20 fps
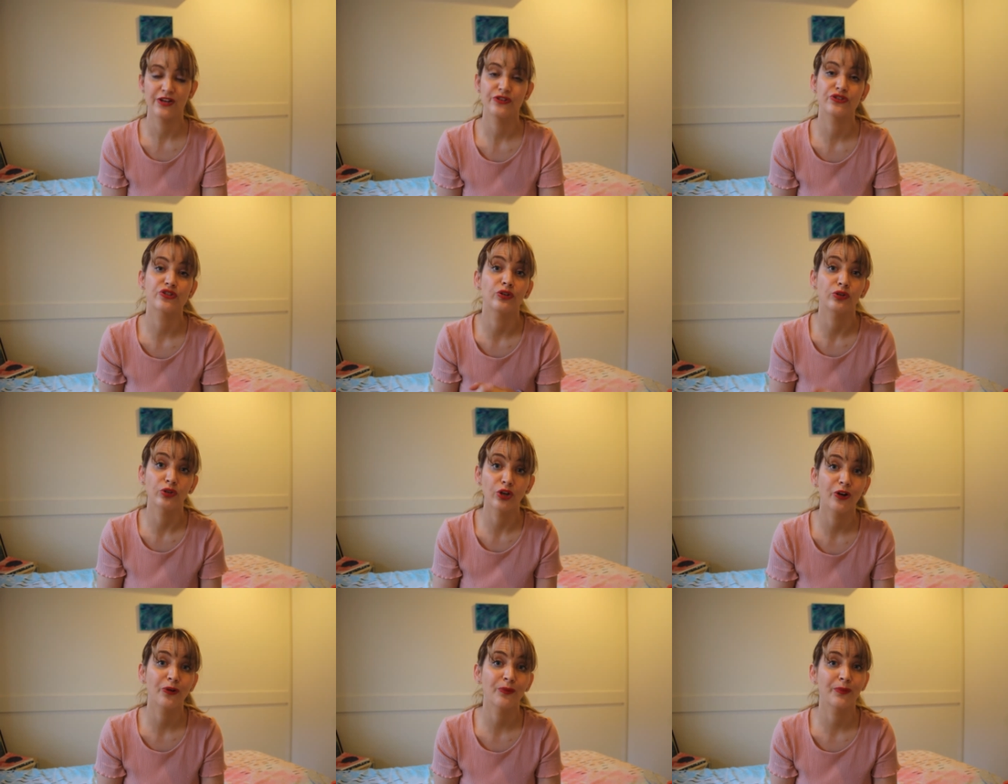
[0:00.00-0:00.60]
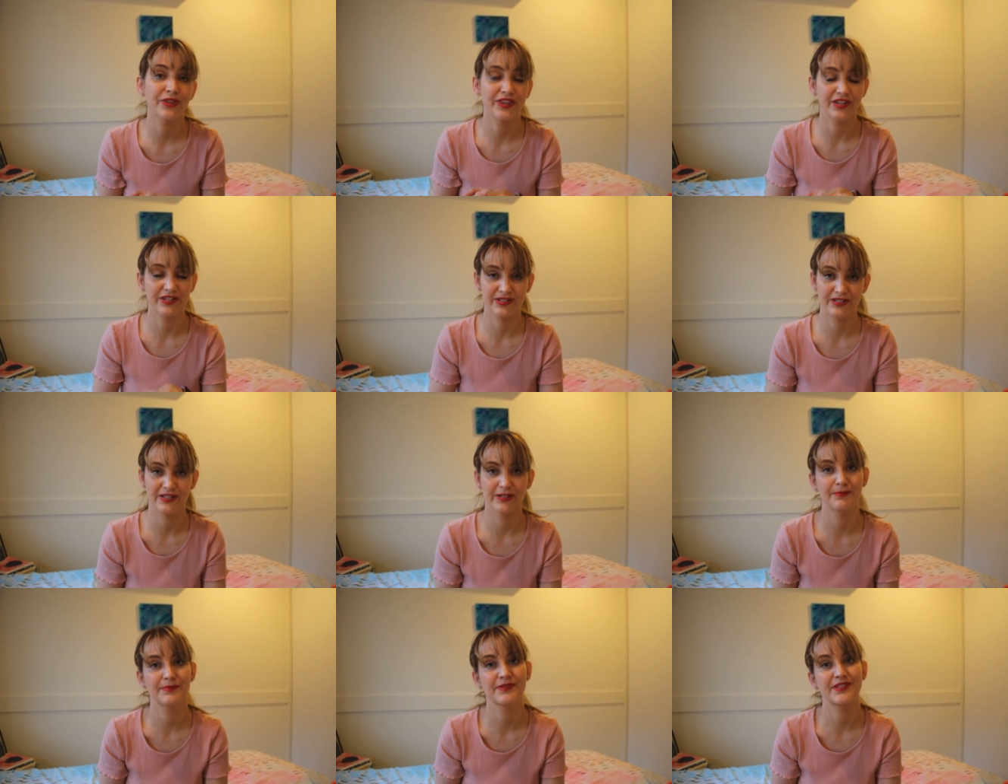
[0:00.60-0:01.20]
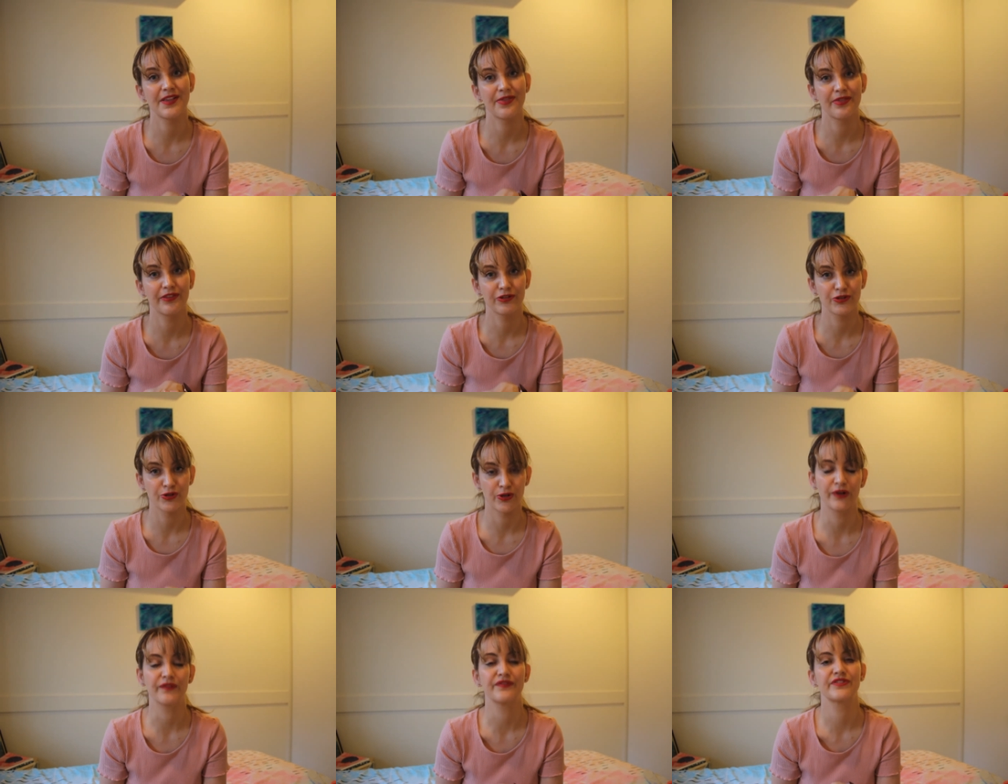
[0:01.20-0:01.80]
So learn what the dips and the
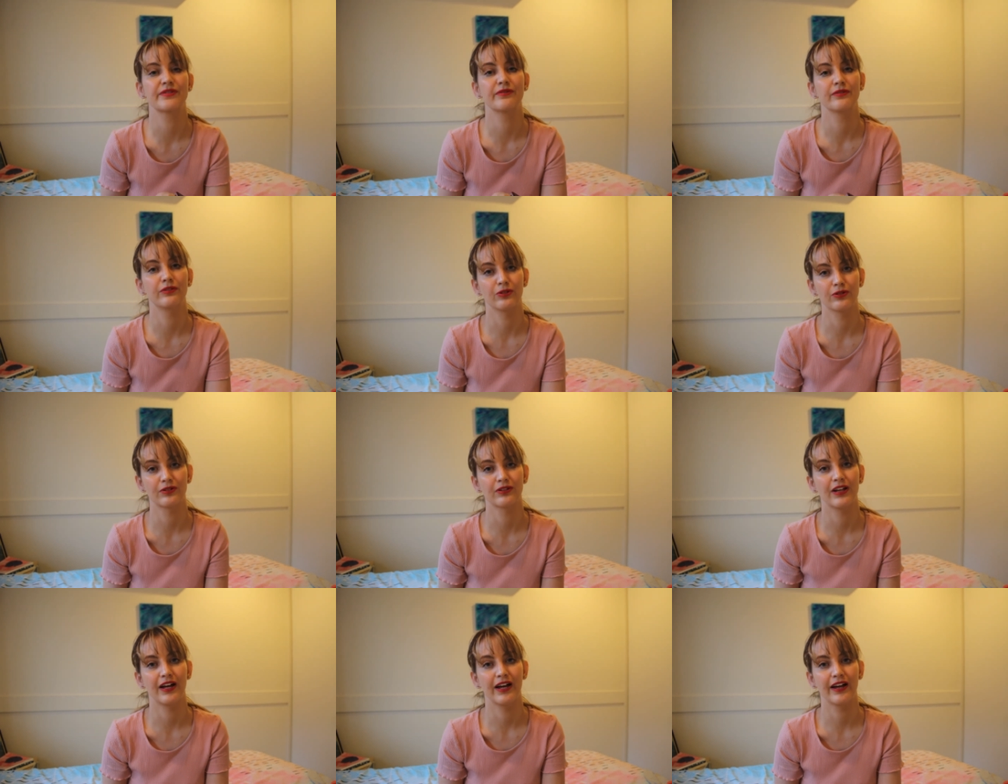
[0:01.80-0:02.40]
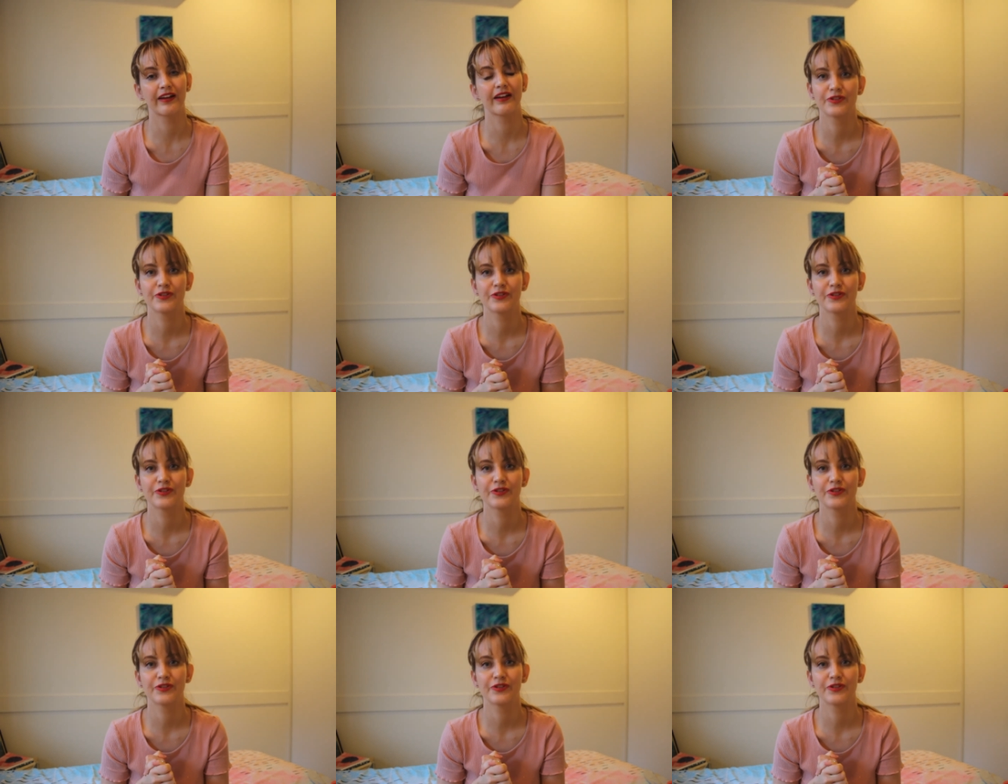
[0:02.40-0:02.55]
troughs look like.